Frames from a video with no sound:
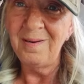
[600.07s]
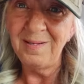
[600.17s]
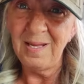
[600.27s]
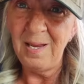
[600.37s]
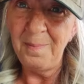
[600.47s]
I'd
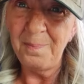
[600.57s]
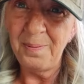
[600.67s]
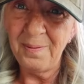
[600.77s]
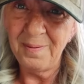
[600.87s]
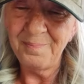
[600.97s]
keep
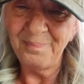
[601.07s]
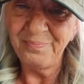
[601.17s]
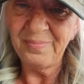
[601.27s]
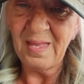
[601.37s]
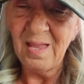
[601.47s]

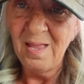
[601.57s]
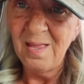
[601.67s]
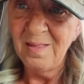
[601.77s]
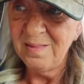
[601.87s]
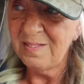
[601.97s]

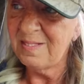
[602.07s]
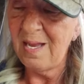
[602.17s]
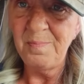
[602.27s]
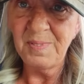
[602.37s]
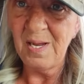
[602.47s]
the
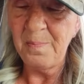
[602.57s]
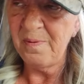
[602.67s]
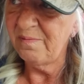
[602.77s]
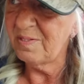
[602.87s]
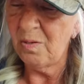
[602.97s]
same type
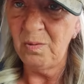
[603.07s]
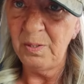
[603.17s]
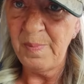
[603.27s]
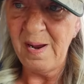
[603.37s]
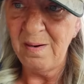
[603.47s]
of
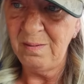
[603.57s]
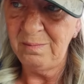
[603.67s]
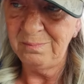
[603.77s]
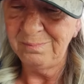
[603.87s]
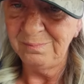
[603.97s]
solar
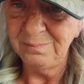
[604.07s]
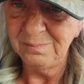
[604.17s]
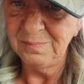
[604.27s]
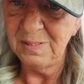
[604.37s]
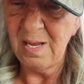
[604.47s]
panel.
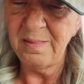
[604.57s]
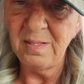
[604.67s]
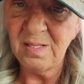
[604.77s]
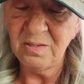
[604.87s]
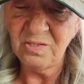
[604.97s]
I
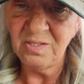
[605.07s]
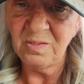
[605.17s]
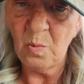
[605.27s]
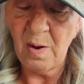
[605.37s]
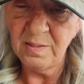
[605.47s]
think that's
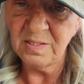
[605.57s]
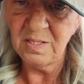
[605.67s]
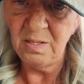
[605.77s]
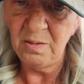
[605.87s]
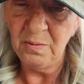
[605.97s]
just wise
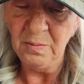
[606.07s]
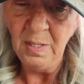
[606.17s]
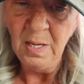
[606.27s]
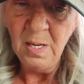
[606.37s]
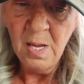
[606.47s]
to do.
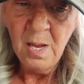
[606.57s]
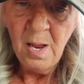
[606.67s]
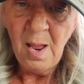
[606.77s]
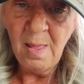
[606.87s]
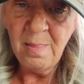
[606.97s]

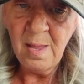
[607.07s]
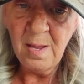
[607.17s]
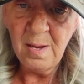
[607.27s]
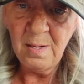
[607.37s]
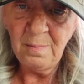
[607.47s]
And
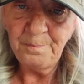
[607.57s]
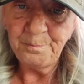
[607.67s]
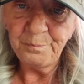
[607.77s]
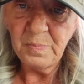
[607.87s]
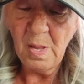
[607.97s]
then
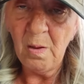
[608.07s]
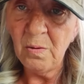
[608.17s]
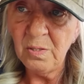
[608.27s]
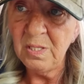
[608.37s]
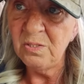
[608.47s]
I'll
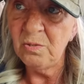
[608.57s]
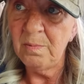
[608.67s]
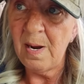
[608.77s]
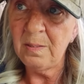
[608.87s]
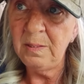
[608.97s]
hook it
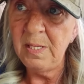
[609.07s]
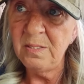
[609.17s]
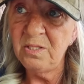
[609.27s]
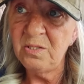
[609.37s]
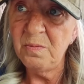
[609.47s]
directly
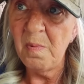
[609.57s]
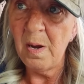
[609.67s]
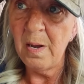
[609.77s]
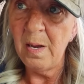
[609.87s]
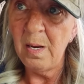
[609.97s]
into
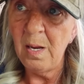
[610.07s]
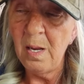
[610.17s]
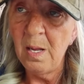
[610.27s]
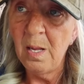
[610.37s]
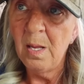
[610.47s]
my
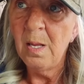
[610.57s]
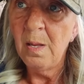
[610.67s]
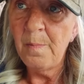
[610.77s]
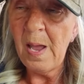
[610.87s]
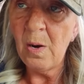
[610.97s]

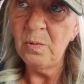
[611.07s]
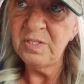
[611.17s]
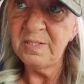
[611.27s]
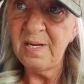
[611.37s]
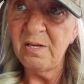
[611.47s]
power
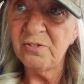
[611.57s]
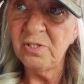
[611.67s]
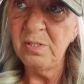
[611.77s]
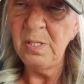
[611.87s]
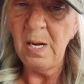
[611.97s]

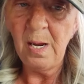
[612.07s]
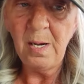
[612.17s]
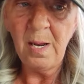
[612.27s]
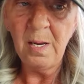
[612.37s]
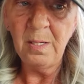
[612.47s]
station,
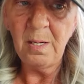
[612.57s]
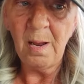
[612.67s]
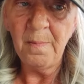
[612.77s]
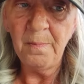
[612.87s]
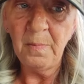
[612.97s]
and
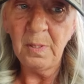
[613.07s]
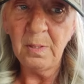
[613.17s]
I'm